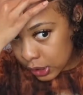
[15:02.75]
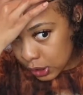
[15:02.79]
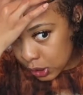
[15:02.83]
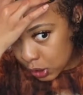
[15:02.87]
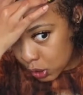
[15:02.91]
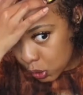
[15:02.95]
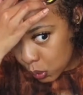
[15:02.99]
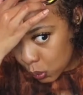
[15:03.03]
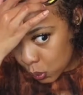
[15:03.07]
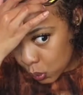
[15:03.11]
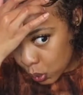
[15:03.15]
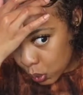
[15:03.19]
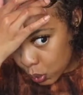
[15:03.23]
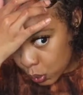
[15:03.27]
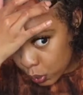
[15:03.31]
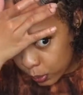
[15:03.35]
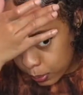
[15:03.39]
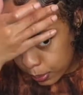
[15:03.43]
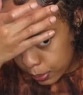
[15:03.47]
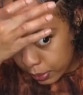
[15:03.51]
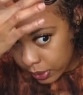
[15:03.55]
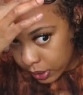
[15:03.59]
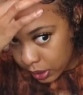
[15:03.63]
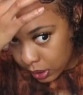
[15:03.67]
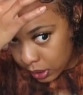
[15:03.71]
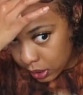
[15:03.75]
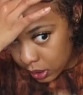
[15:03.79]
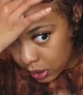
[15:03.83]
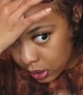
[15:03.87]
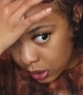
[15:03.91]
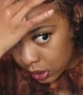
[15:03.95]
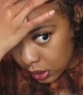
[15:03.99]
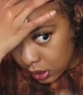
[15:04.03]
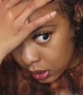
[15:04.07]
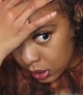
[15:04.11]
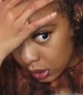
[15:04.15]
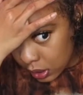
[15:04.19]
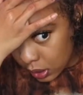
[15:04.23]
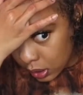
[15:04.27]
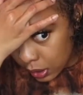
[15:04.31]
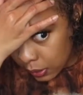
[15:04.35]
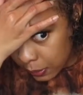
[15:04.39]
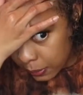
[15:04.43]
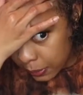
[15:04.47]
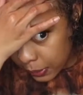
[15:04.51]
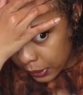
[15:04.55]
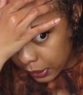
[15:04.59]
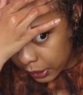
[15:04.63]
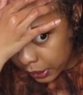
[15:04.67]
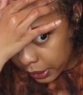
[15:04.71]
swoop
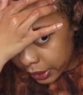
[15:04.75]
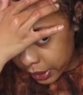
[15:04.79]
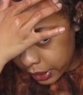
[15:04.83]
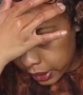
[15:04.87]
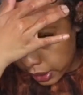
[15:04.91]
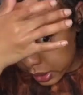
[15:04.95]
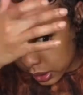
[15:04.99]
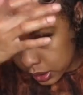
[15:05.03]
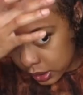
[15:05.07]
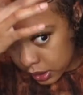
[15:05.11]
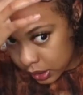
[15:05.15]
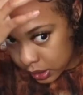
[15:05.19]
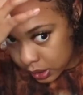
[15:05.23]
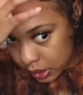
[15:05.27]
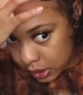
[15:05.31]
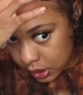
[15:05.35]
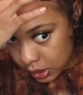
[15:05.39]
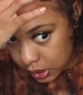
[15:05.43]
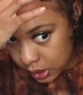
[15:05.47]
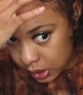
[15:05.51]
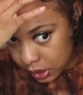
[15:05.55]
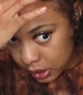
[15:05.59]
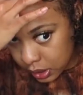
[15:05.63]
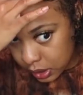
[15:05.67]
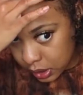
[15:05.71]
appearance.